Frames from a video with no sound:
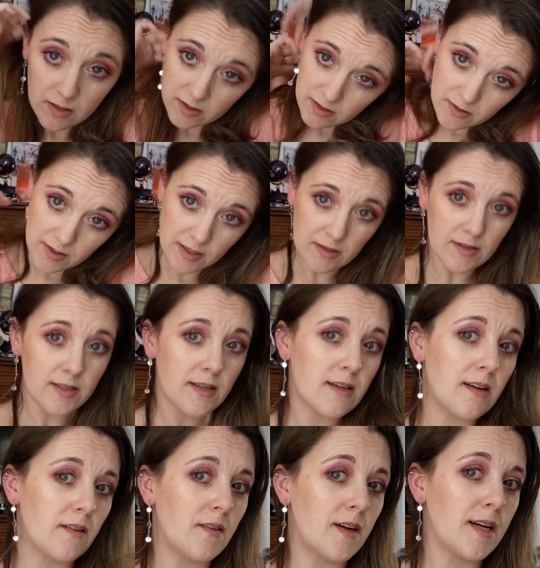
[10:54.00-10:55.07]
So there's the
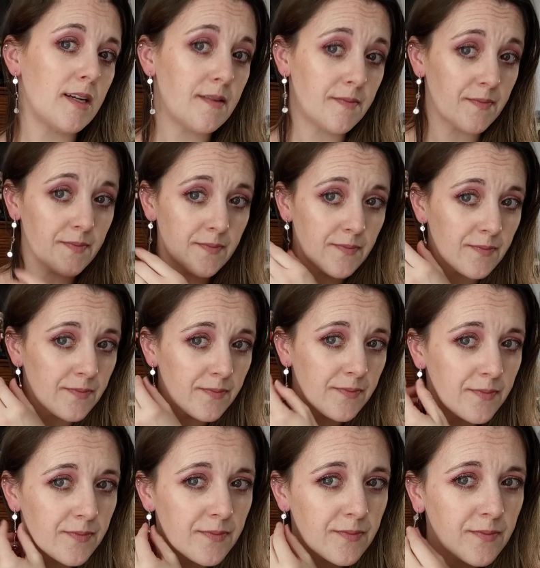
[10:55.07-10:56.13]
earring.
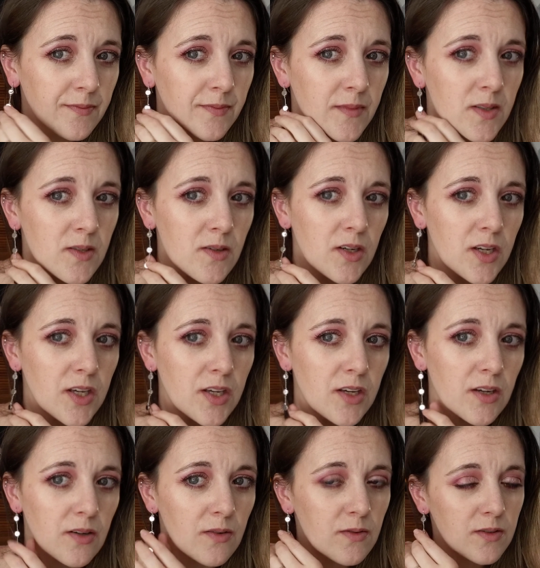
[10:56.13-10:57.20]
These are
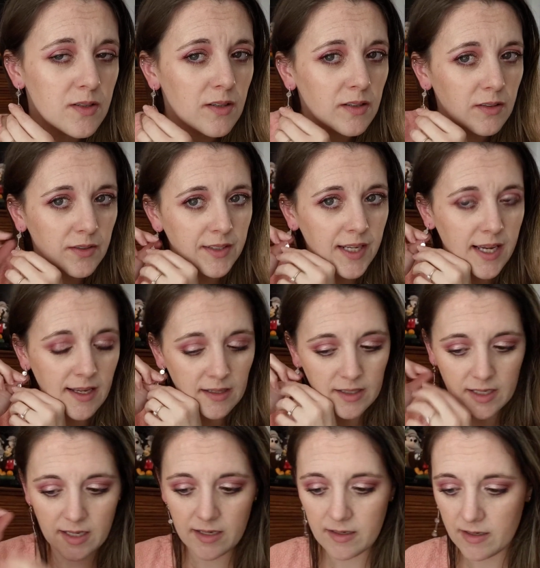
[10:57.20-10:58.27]
cute, little
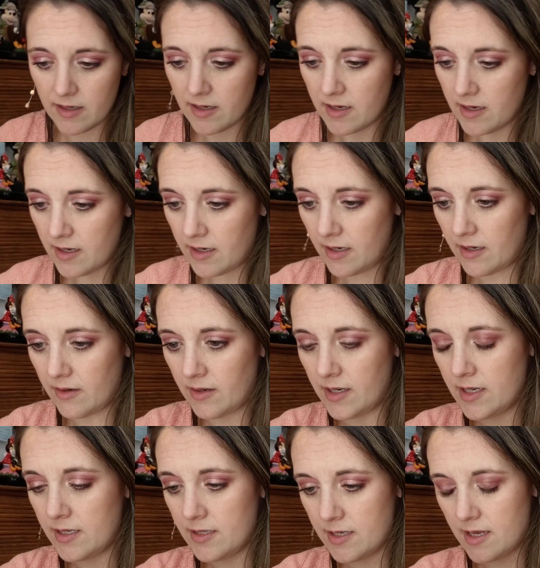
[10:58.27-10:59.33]
dangly
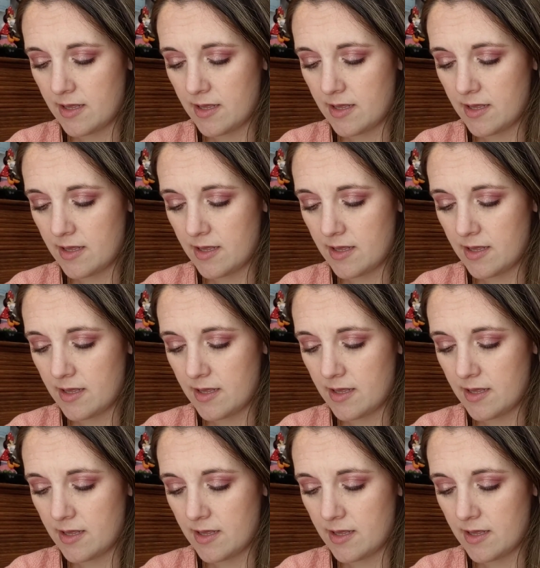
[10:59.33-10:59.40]
earrings.